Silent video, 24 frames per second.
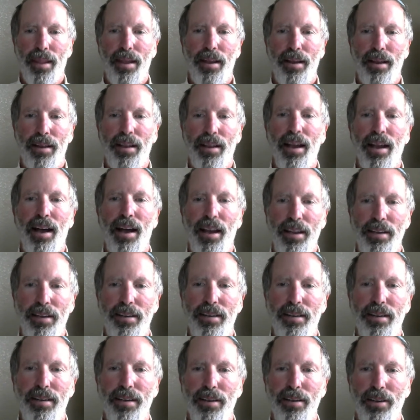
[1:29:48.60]
God
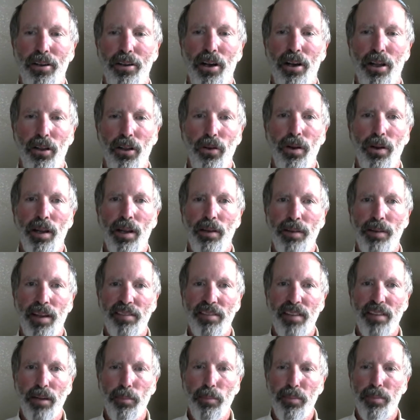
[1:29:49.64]
who alone
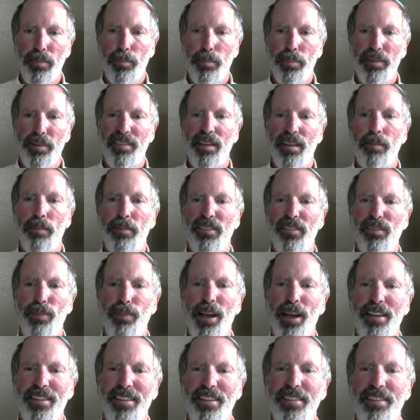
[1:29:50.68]
has 100%
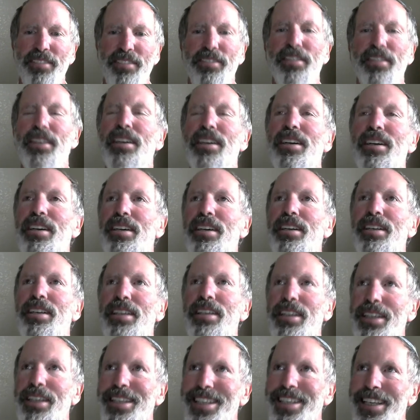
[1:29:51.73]
perspective,
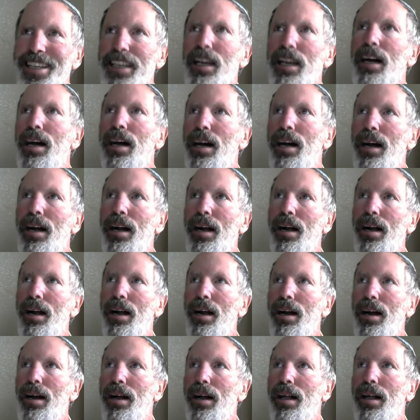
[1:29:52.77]
he
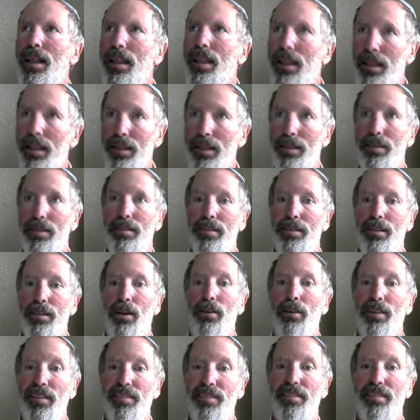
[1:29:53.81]

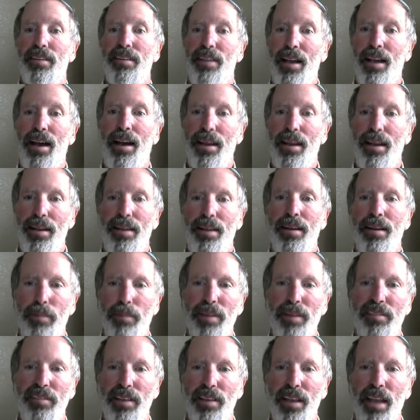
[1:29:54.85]
told us a lot,
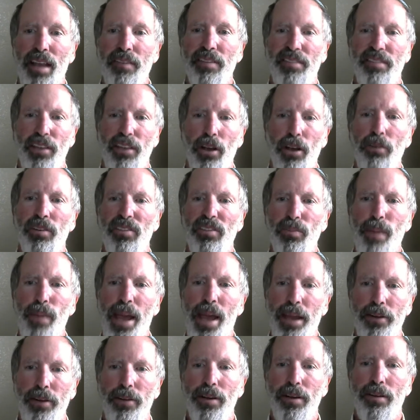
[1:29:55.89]
basically gave us the owner's
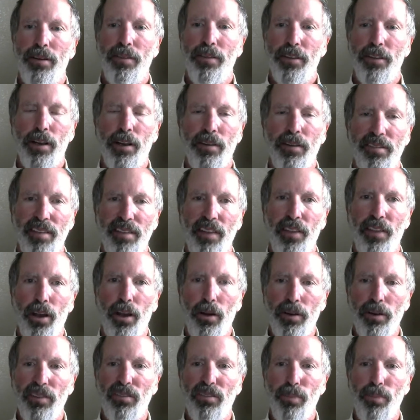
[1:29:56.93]
manual. The chart is like the
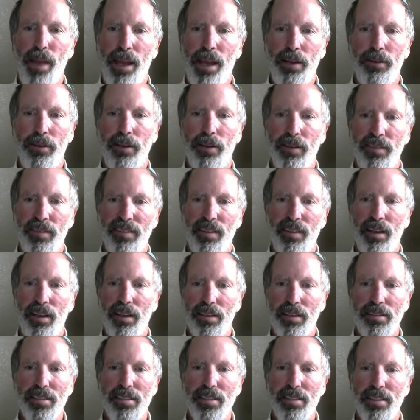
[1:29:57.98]
owner's manual.
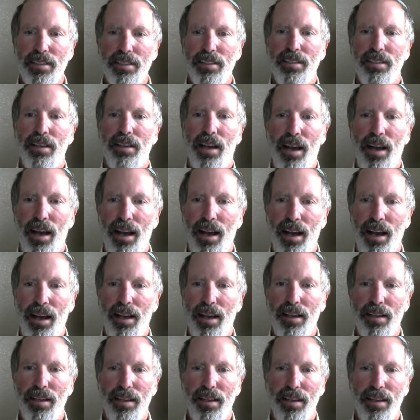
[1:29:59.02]
So you
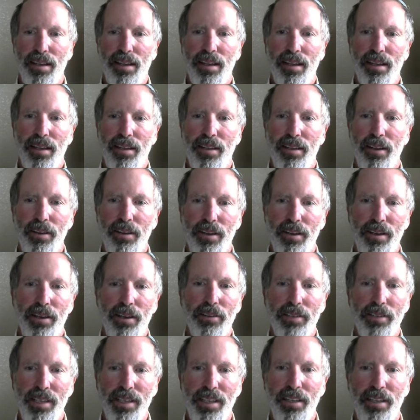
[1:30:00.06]

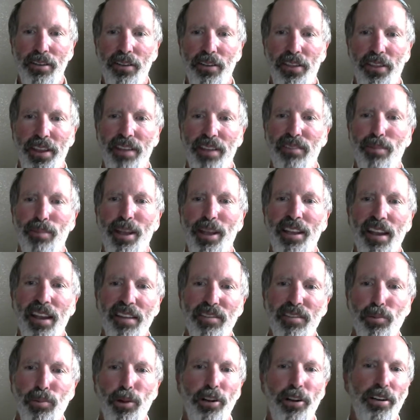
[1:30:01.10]
don't need to do things by
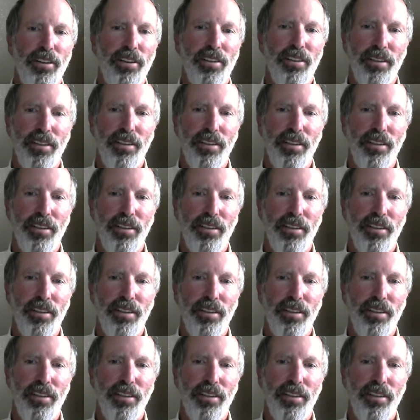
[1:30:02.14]
guesswork.